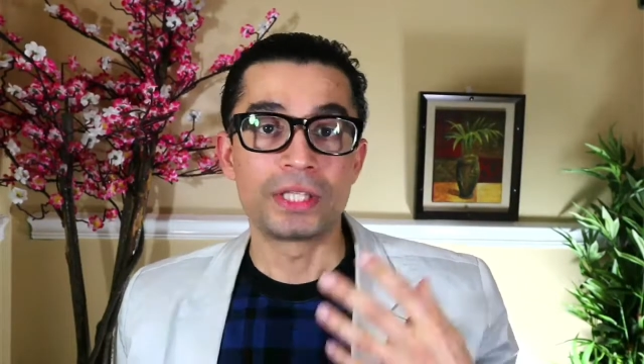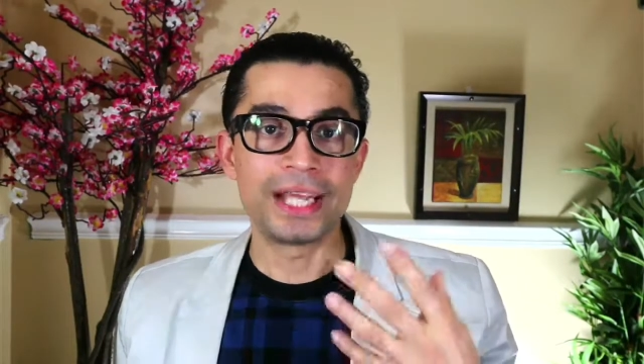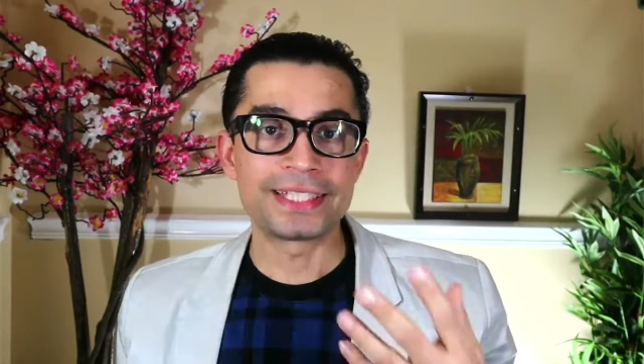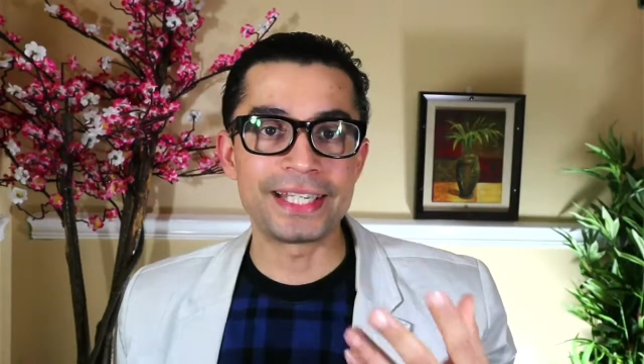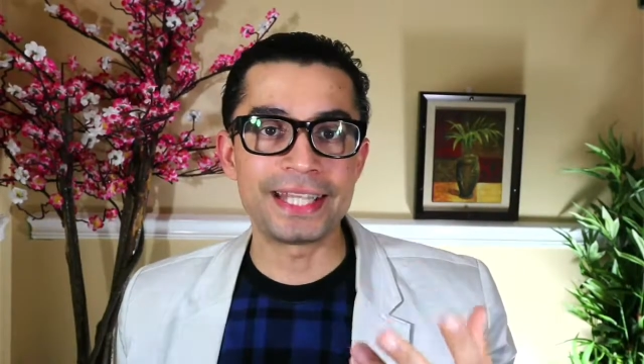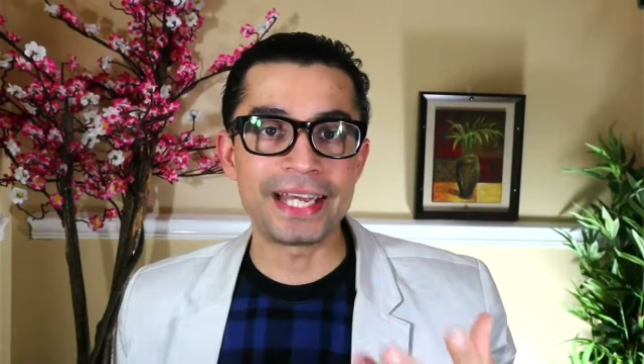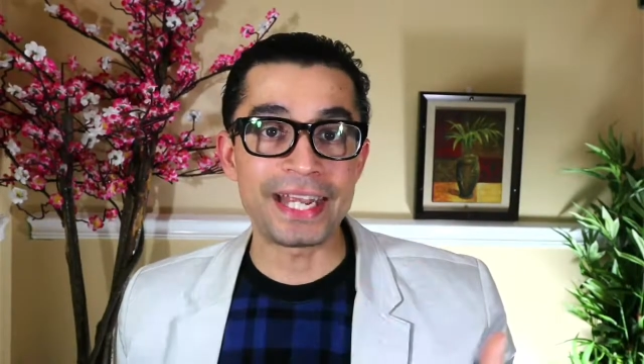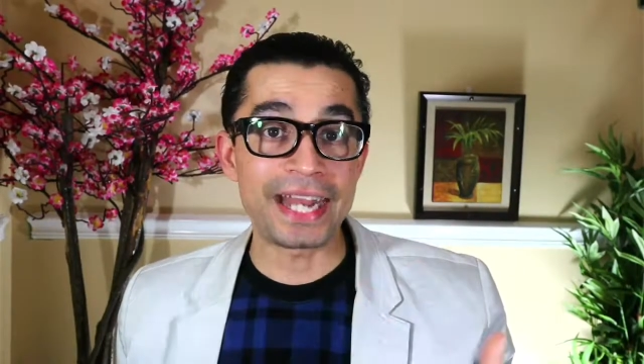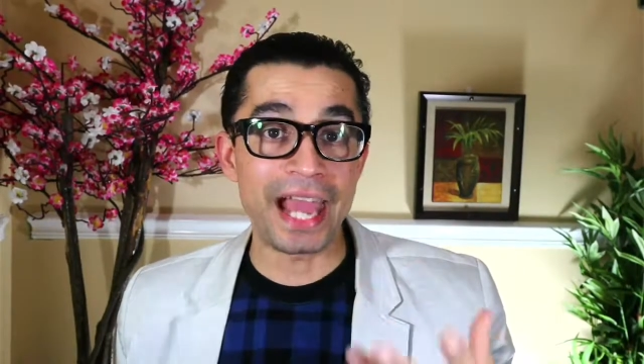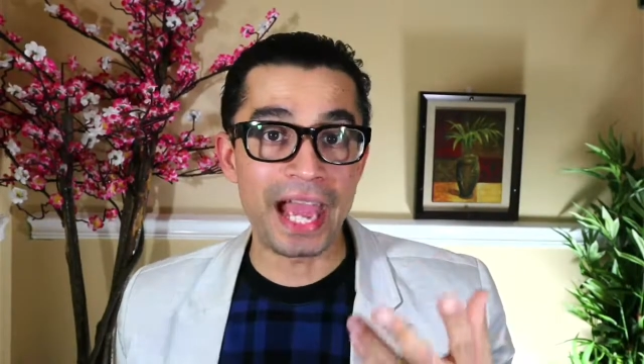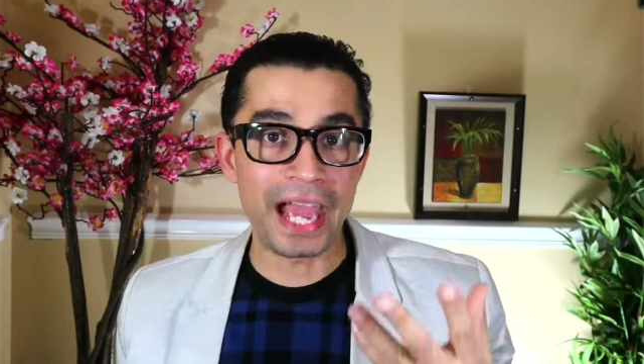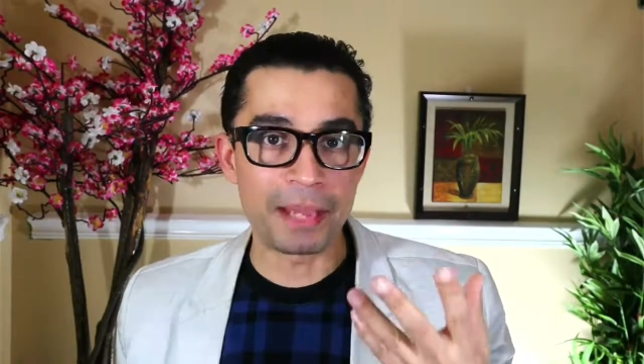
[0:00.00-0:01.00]
So they say
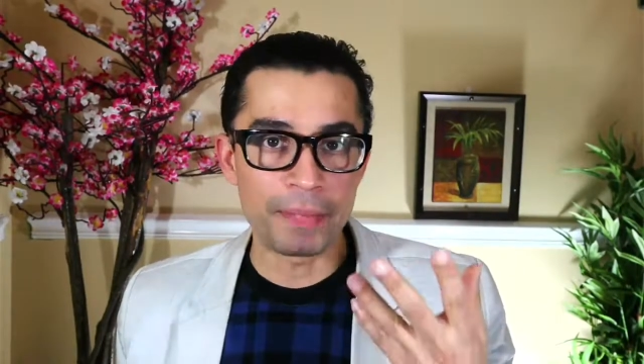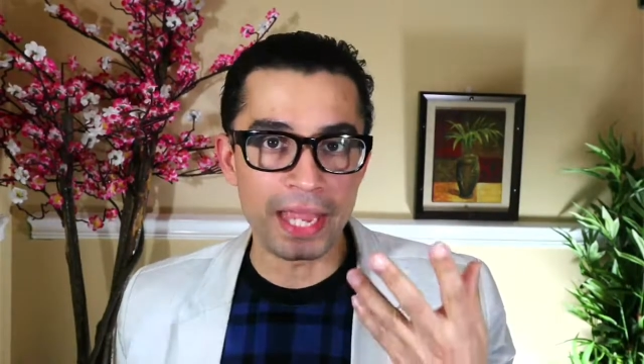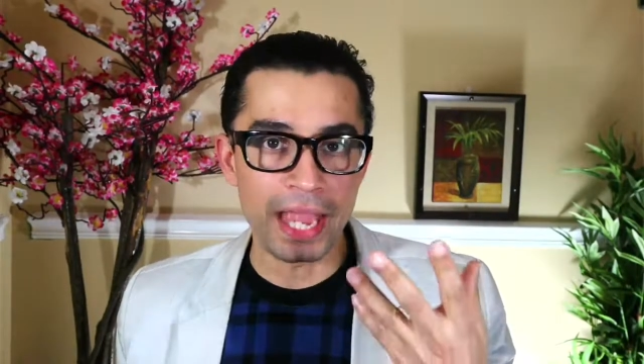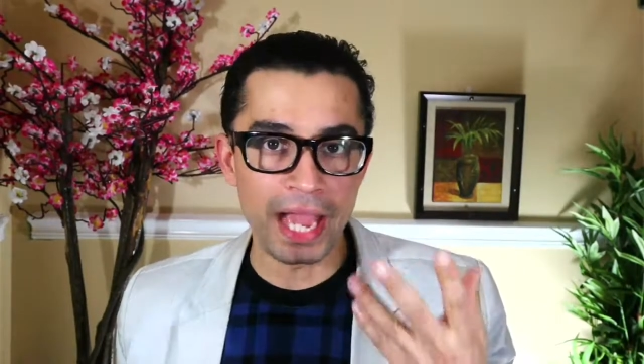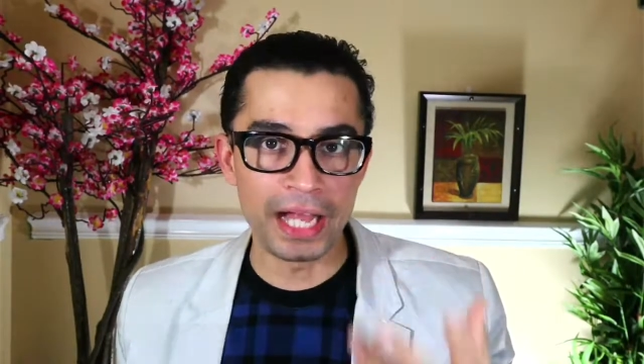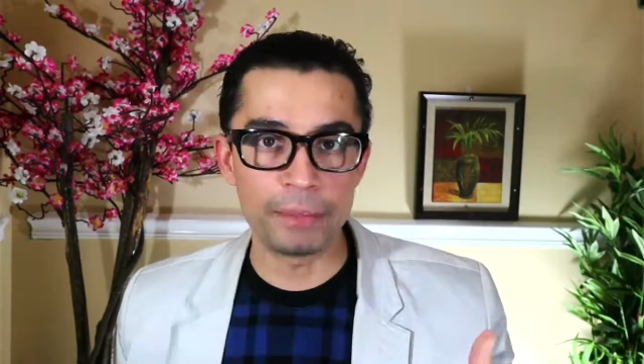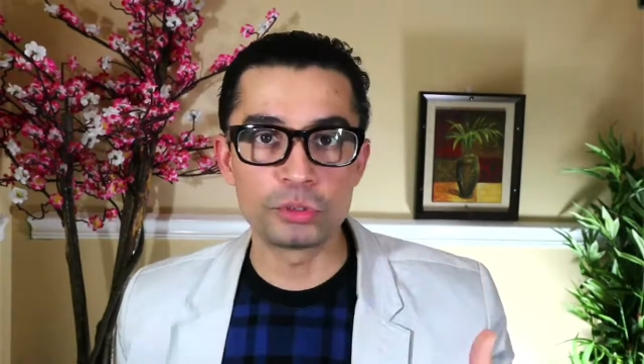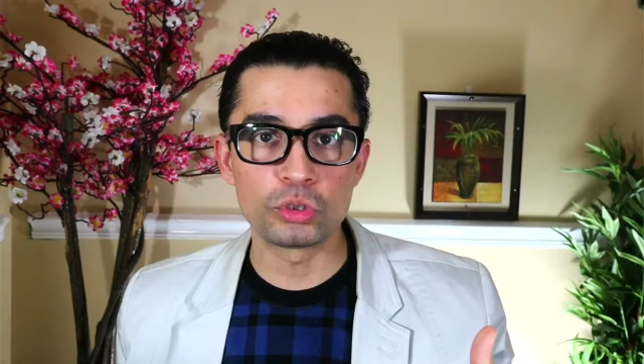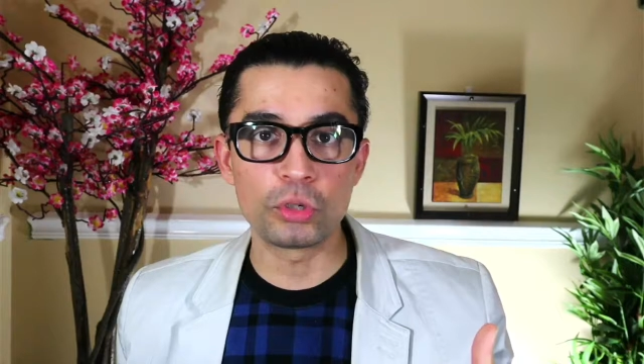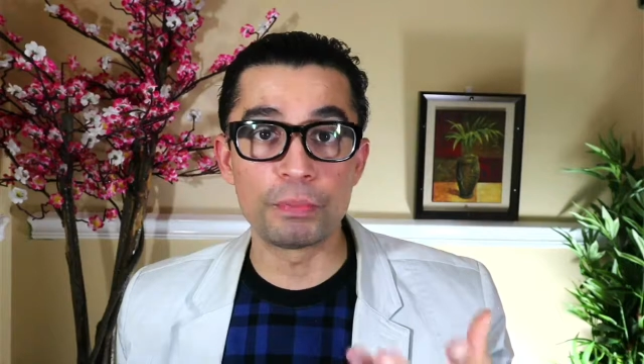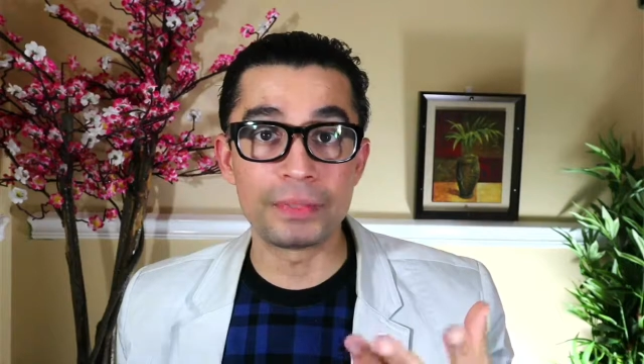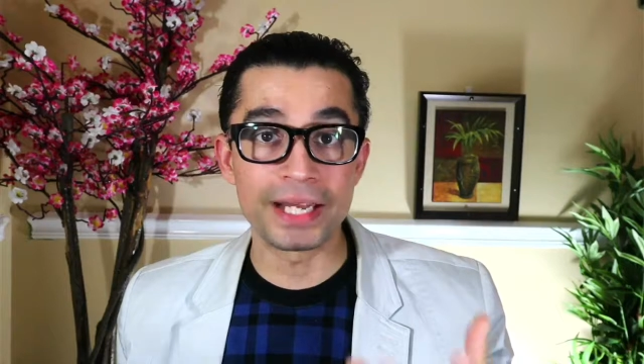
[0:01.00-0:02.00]
that it may
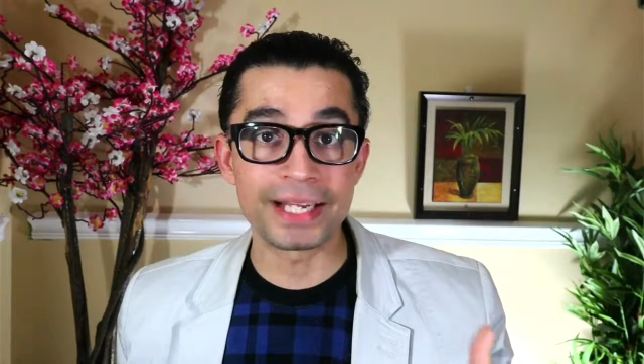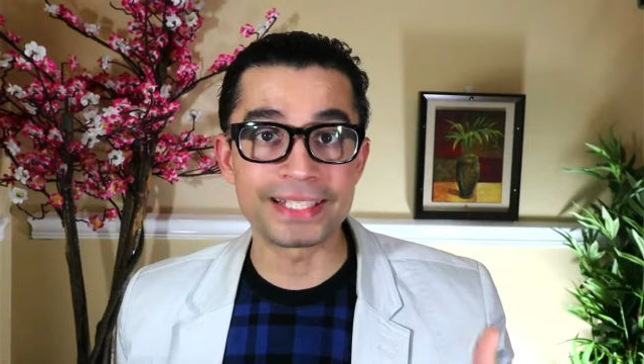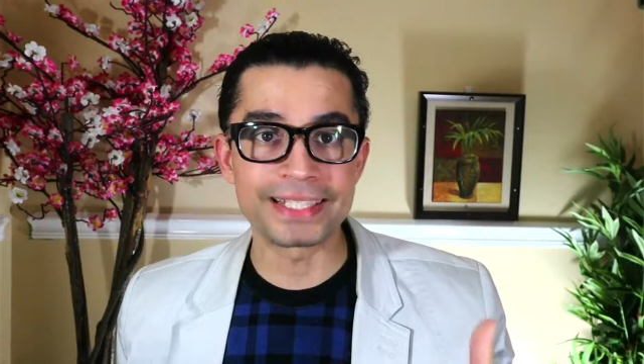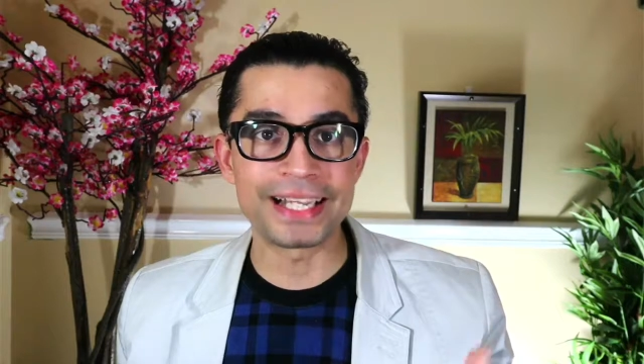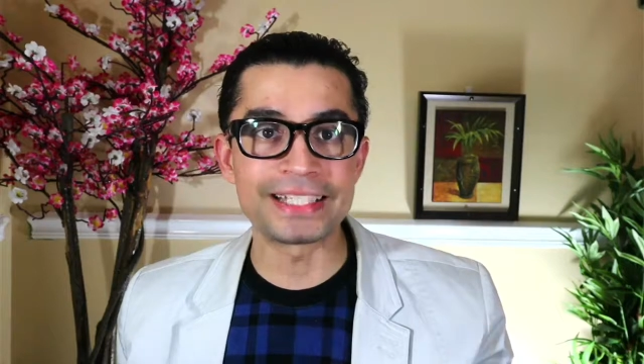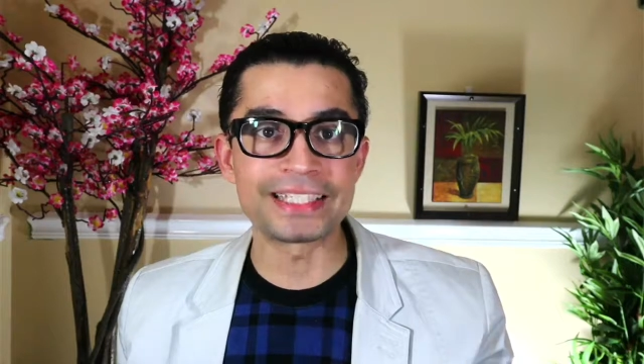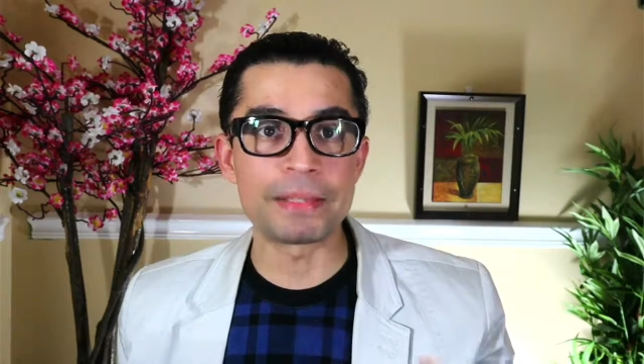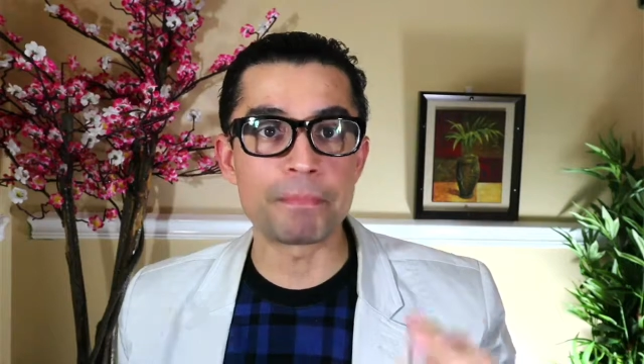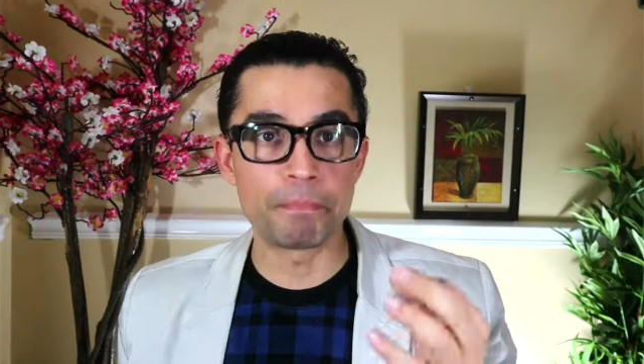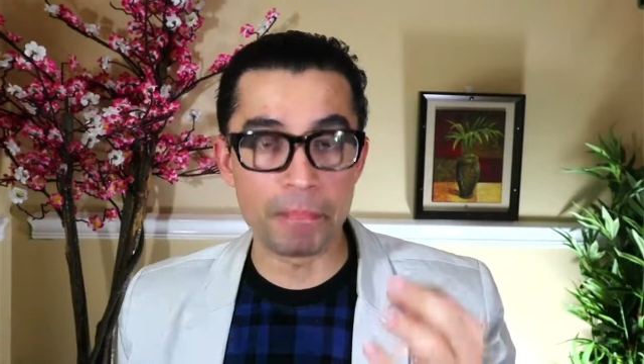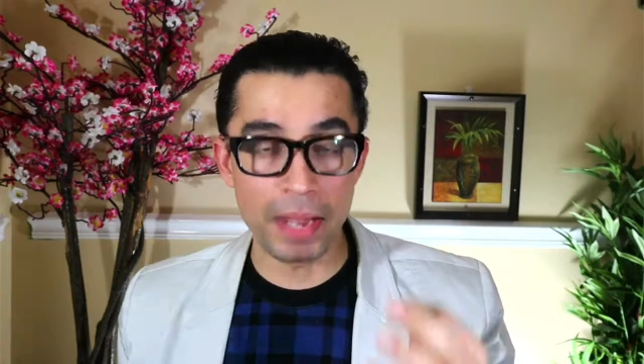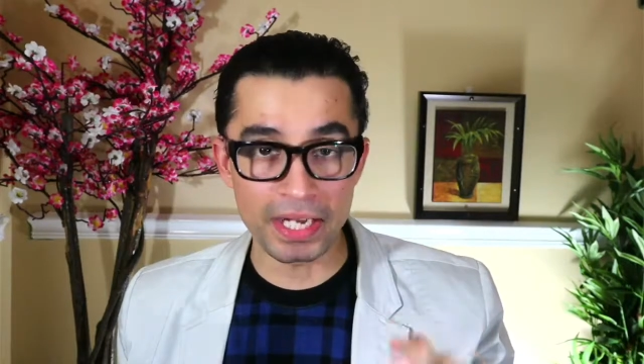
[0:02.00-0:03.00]
help your blood
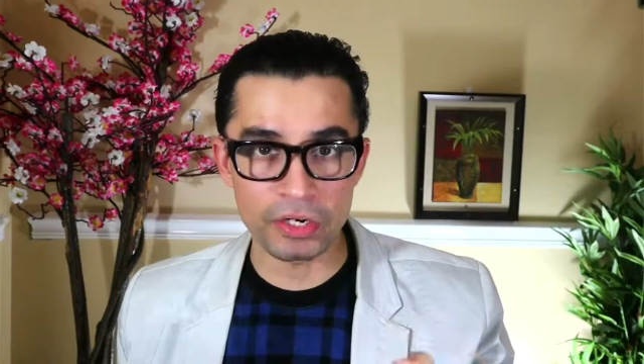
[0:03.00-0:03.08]
cells